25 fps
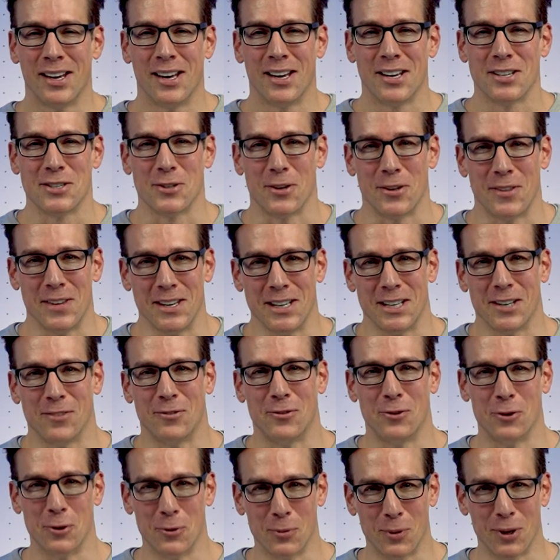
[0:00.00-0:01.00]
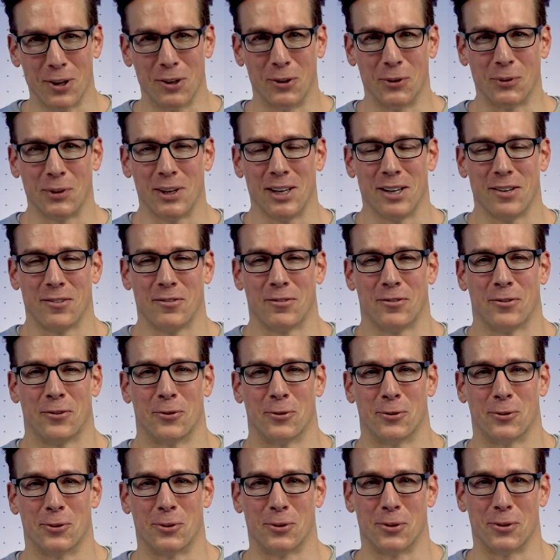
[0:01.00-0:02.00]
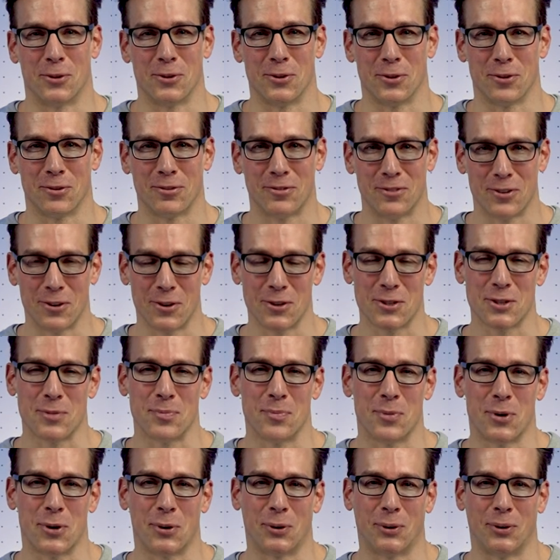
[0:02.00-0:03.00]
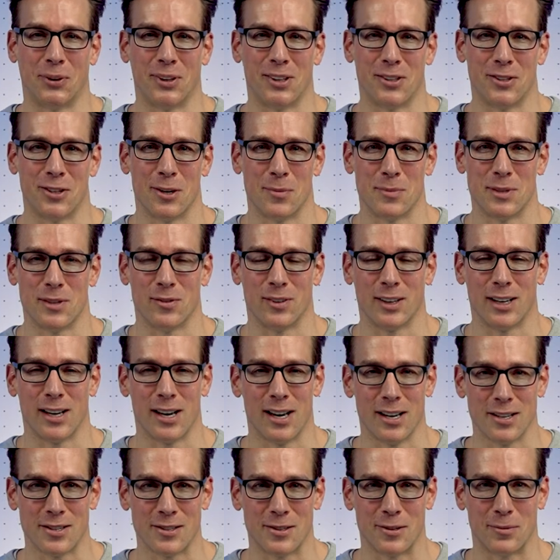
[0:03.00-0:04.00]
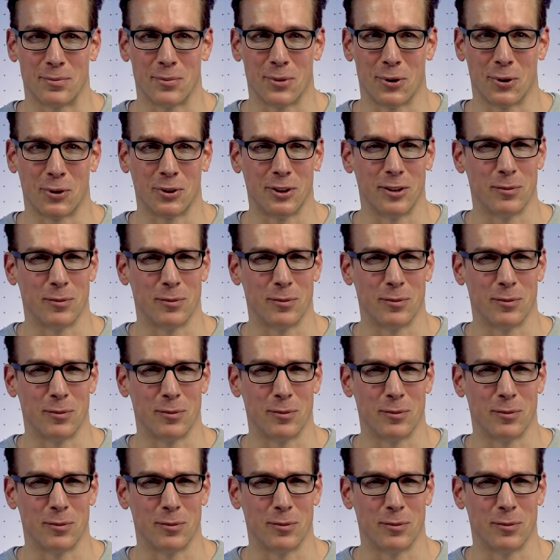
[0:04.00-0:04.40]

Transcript: So I think if you were looking for your first model in terms of a custom model,